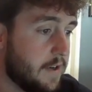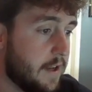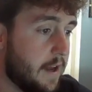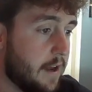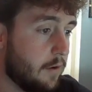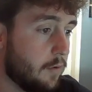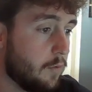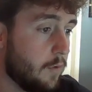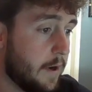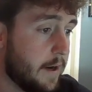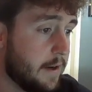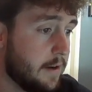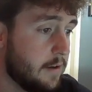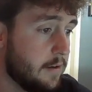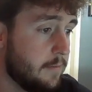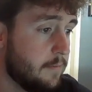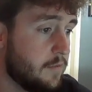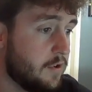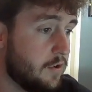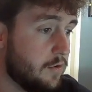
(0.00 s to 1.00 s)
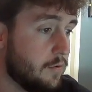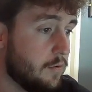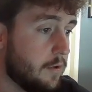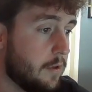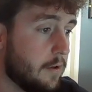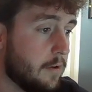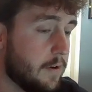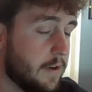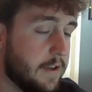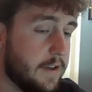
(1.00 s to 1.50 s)
at random, do
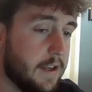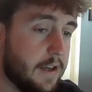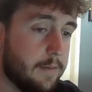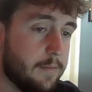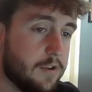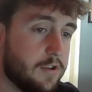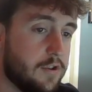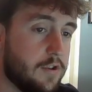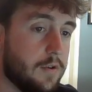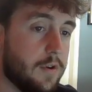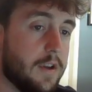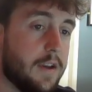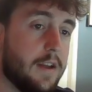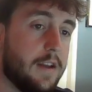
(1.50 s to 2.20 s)
30 damage to it.